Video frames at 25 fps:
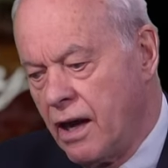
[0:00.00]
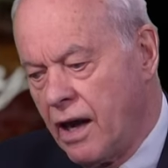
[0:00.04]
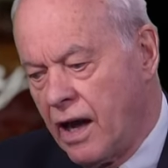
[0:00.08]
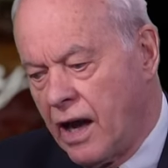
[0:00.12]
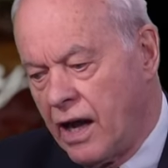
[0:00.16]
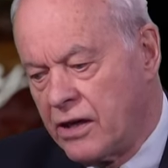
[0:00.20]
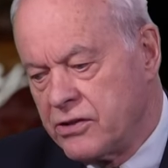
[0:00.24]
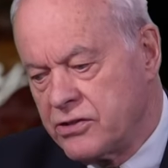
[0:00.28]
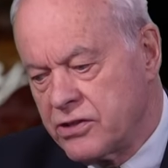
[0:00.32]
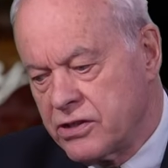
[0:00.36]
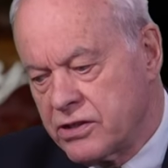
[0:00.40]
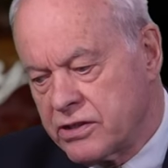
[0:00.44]

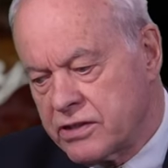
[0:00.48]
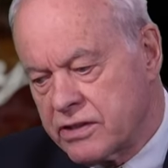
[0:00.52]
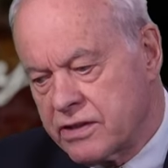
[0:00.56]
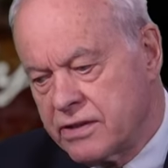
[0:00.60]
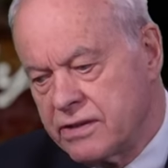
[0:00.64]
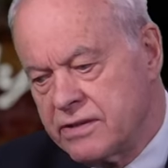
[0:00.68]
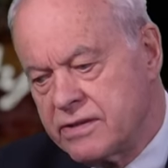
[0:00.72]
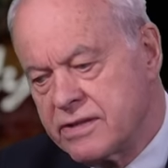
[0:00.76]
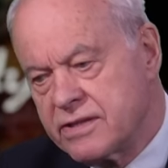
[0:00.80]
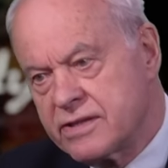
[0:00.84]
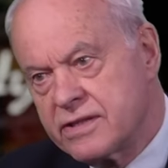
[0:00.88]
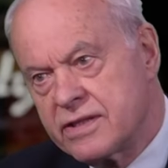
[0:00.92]
and just
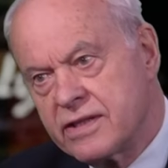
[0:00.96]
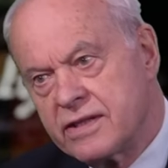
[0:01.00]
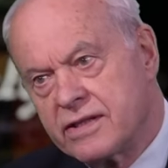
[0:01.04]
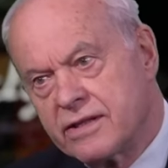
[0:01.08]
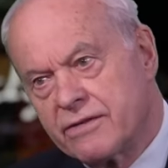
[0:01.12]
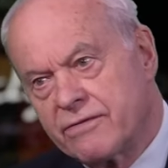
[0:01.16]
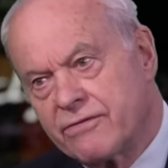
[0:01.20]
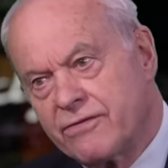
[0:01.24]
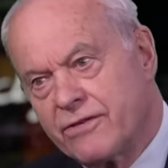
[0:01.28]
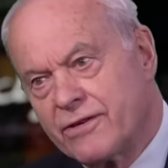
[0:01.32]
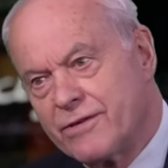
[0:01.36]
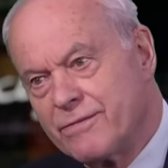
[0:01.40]
consider
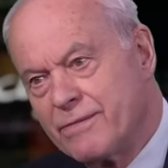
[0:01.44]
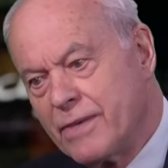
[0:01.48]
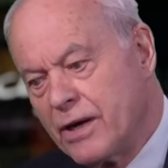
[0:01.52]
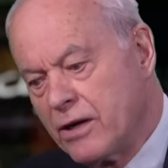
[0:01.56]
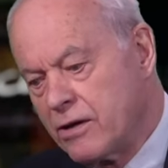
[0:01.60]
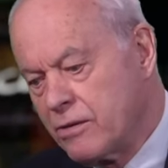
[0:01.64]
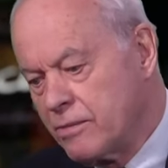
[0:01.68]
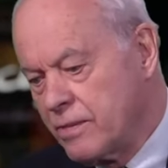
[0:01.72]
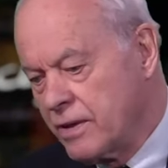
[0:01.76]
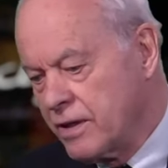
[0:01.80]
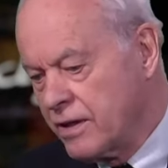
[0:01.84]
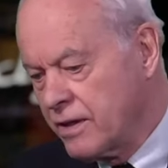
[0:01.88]
for a
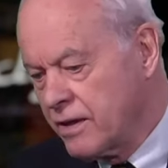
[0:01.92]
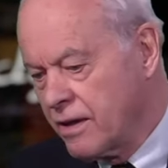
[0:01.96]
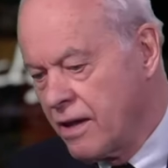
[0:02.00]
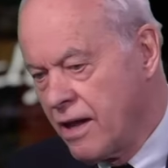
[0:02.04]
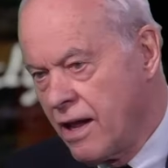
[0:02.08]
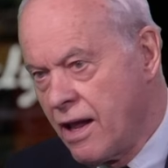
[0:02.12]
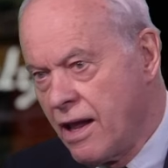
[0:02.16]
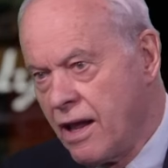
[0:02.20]
moment